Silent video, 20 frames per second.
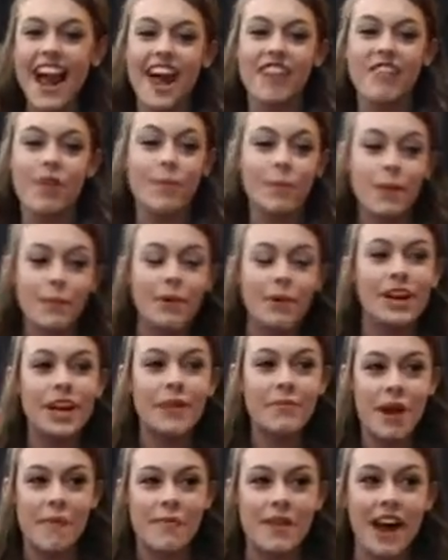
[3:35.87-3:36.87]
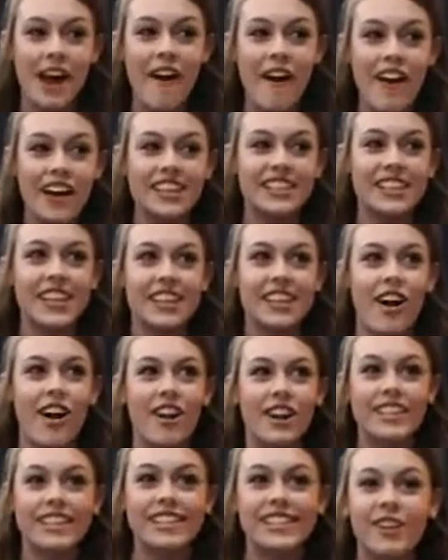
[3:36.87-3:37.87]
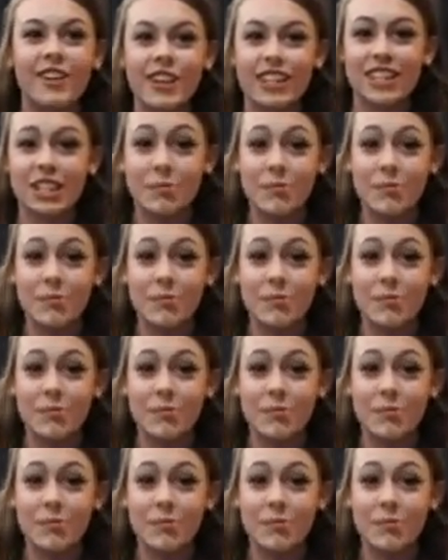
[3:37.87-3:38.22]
and then people keep coming out, and it's like the audience still gets